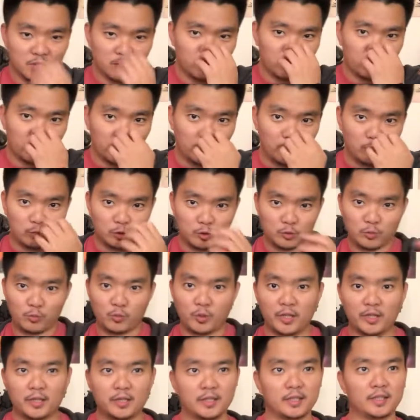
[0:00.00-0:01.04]
So it was
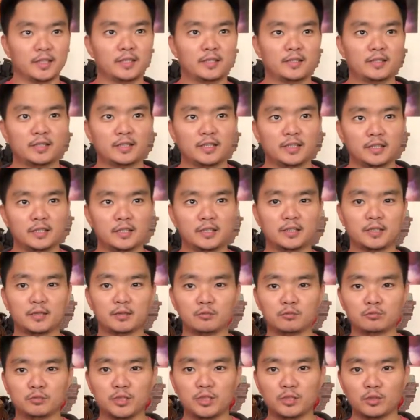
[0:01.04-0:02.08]
when I think
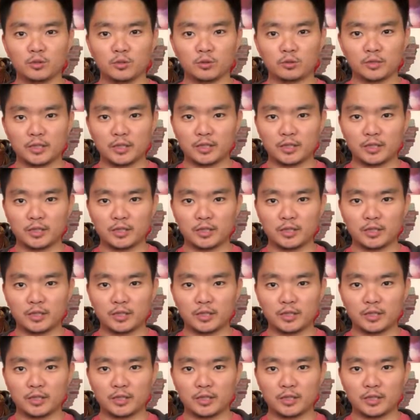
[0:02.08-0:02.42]
we know